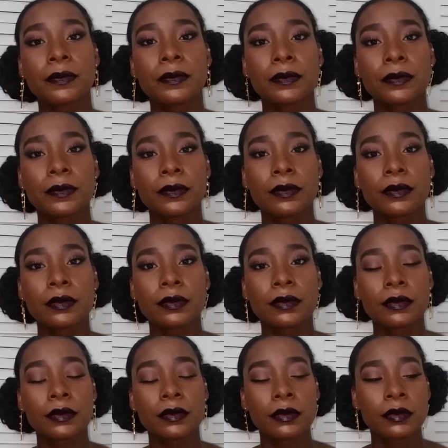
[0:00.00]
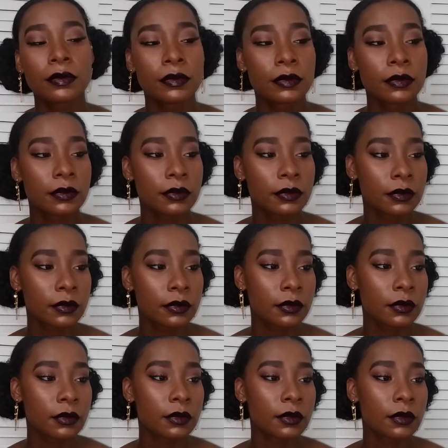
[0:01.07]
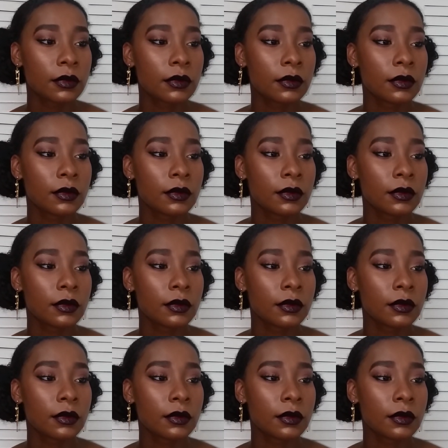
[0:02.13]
(silence)